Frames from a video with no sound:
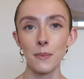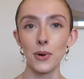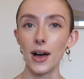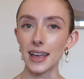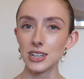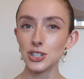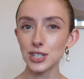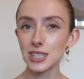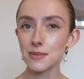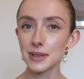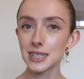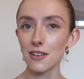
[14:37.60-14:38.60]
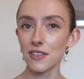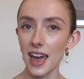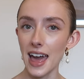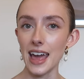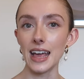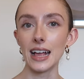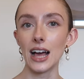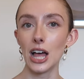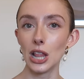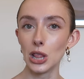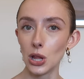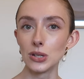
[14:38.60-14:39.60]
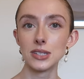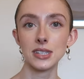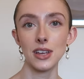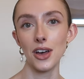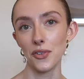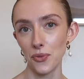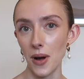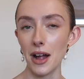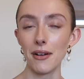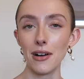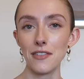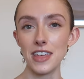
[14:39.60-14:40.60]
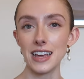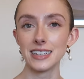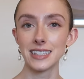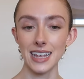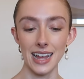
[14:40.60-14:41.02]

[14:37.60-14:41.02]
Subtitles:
but I can just see myself getting a lot of wear out of this.